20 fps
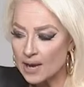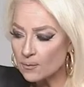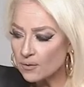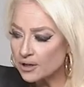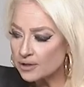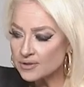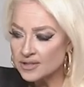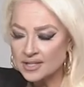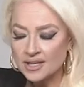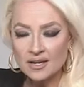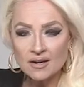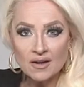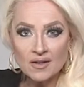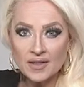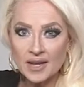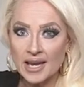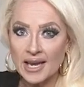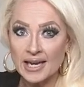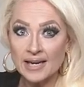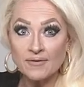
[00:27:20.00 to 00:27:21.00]
when you see it on the
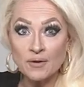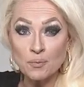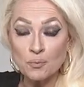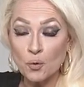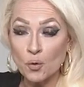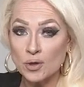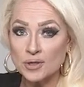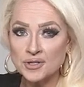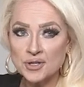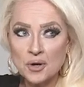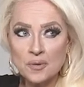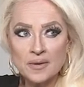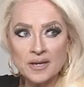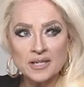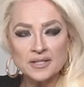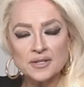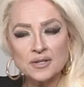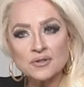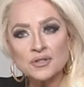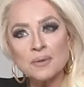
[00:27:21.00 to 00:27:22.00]
hand, even more so,
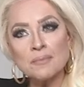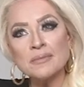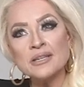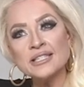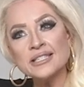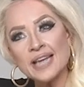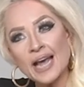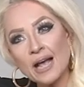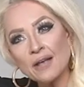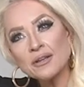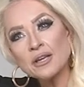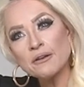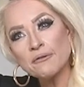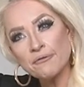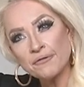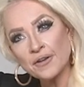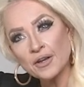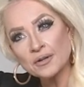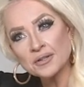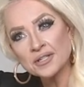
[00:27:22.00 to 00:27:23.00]
because there's a medallion
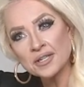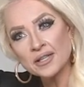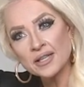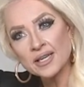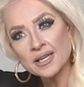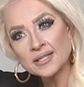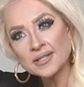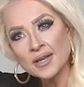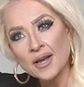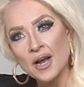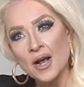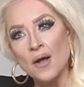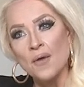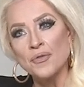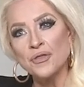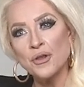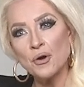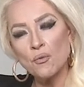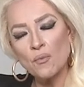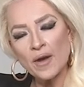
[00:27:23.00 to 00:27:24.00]
feel to this,
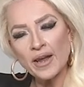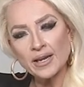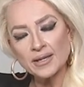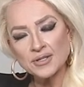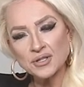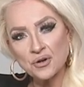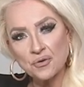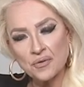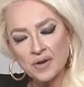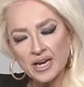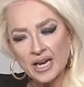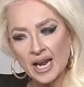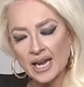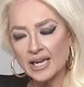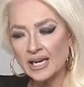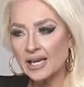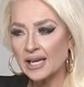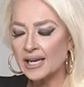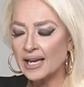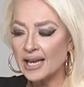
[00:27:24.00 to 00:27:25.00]
the way it's
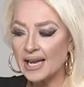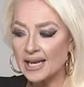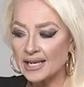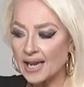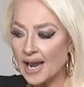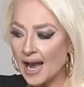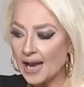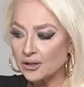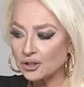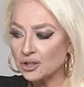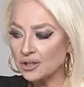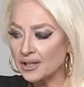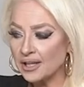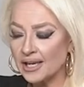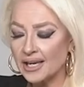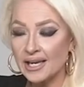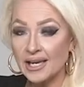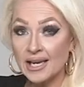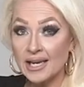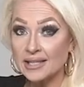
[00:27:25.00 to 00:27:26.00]
created. It
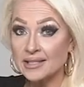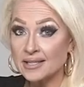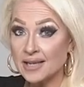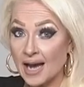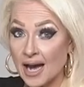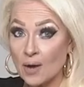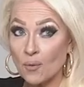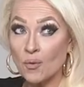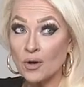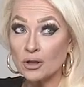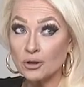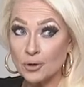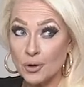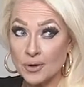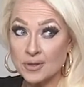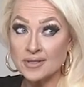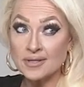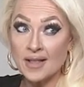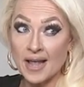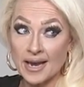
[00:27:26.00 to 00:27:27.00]
actually, it's got what
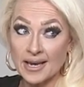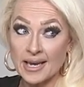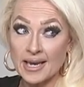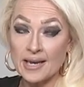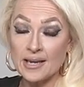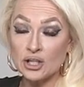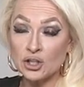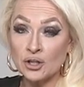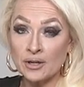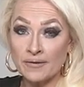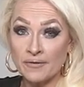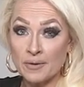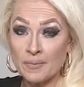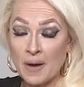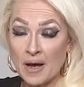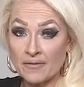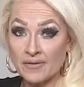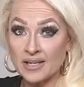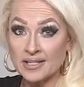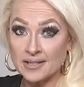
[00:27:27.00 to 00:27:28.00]
looks like each and every
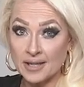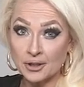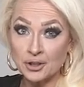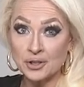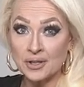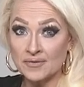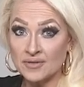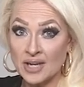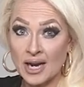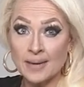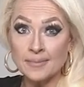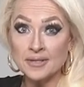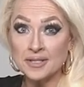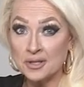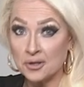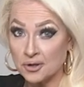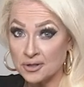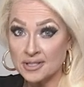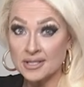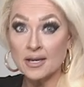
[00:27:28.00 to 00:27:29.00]
pavé section of diamonds
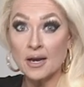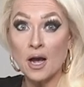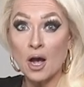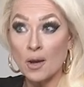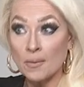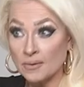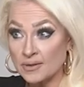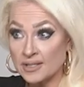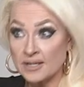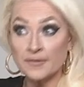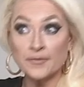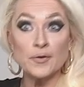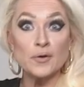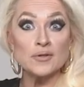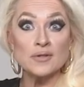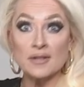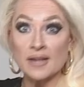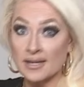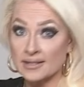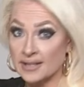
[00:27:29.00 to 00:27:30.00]
looks almost at first
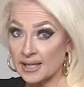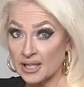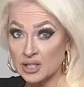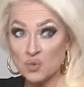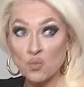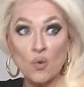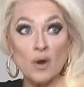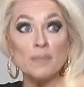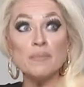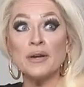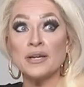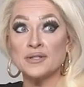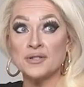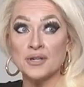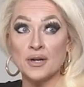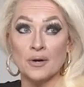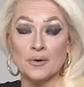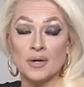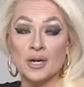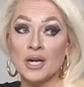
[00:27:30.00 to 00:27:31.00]
glance like it's one big
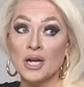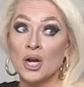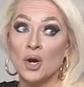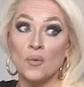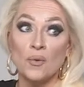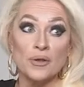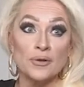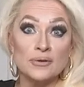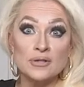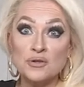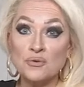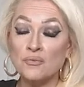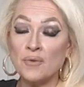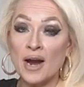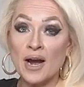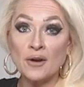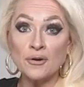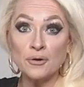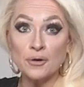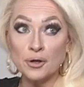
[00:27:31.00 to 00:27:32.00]
stone. Whether it's a
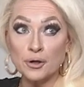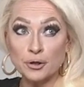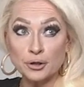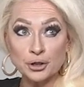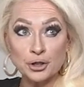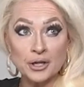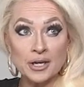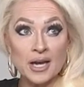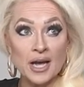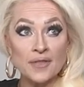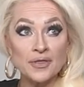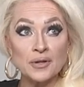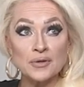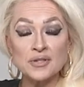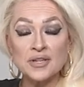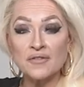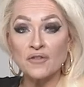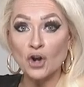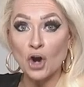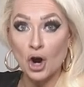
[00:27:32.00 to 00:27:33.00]
round or a cushion cut, there's
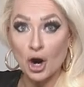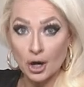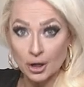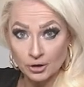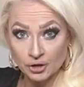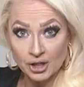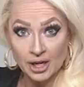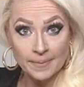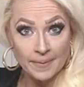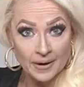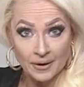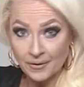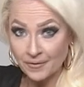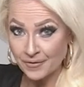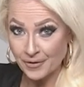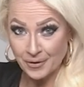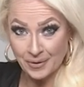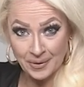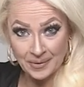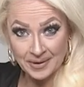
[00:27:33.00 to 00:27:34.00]
even a heart shape. I don't know if
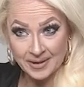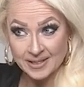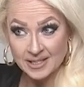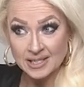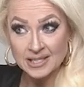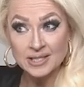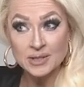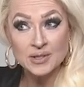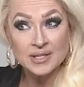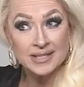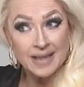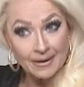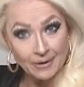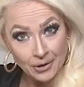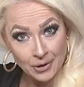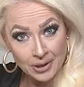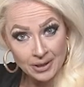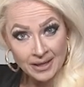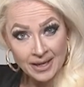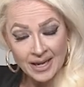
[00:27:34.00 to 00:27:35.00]
you noticed, it's
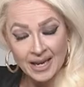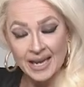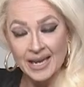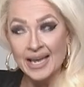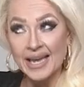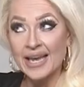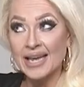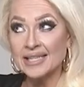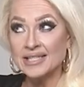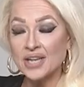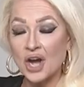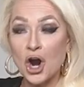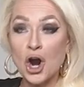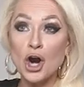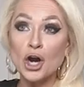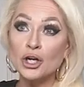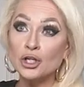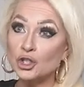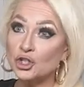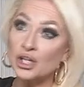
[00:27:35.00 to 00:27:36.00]
subtle. It's a
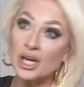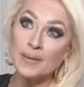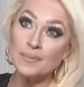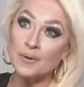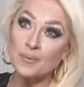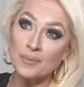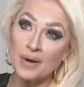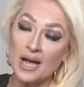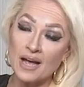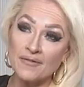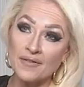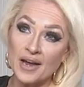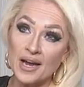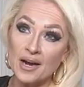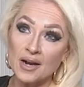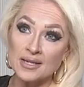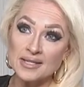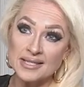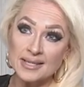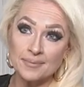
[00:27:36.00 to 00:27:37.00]
heart shape in pavé
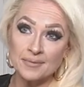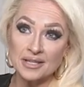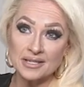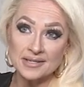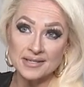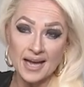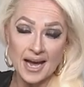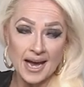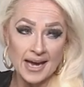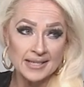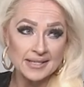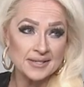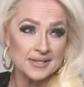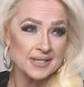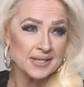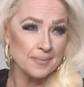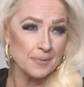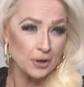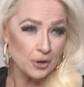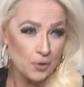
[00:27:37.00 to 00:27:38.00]
on some of the sides and
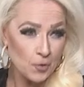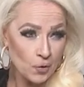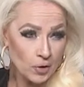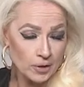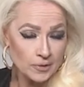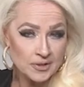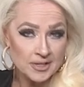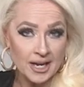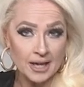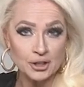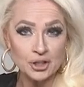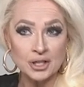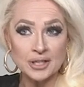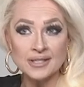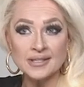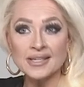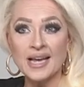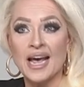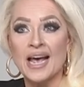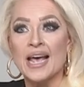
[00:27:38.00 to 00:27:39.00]
some of the corner
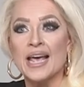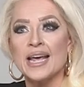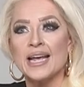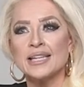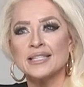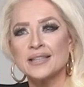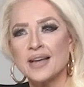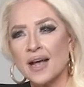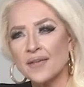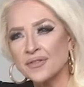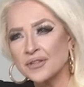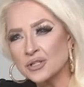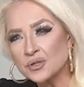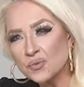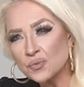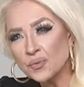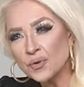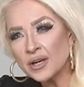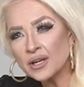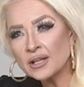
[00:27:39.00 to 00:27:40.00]
sections. It's got this
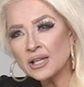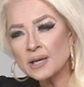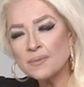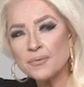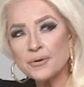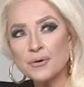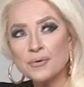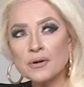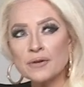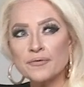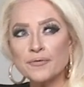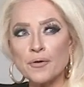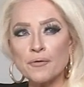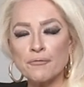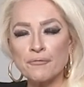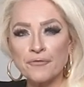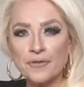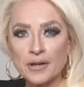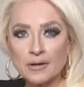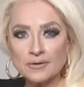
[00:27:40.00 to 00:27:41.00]
really beautiful
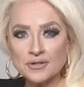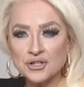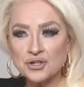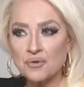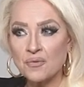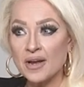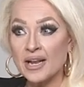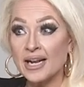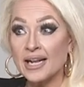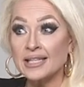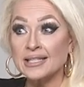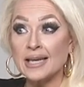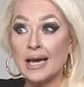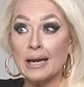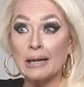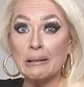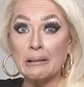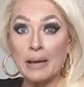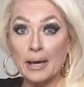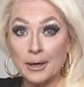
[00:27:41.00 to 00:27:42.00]
feel to it. It's got
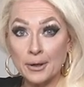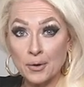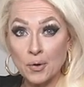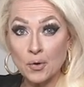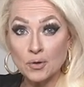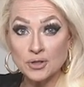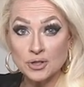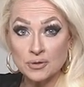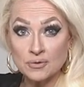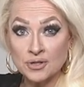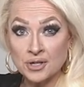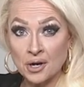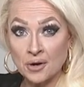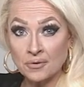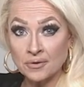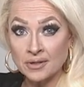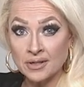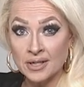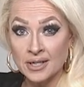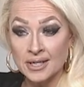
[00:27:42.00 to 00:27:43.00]
a lot of gold
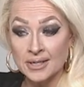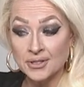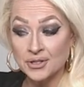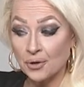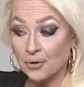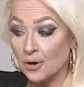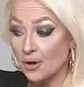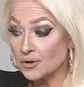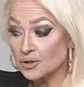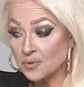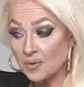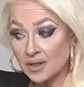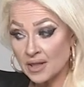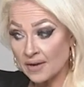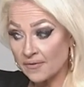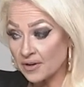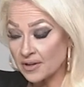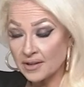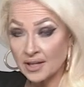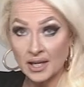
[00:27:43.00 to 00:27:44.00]
two-tone, so it goes with
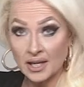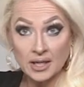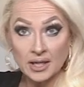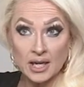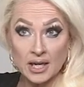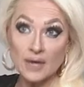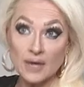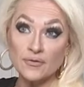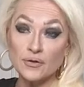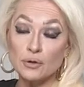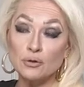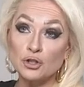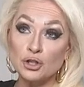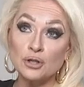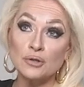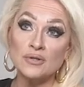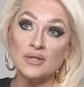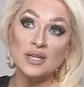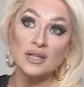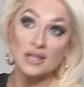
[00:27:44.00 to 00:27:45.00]
everything if you
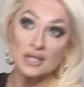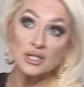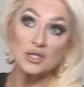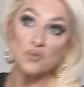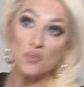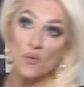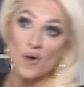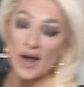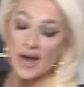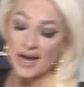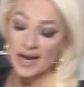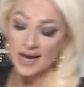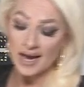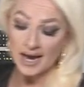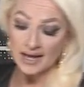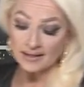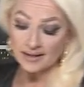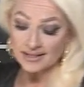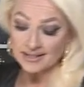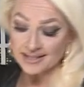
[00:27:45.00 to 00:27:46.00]
choose it this way.
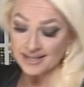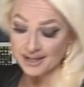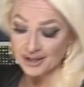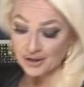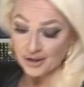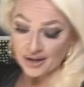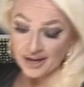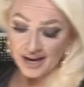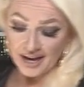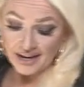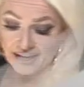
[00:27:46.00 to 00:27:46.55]
And let's take a look at it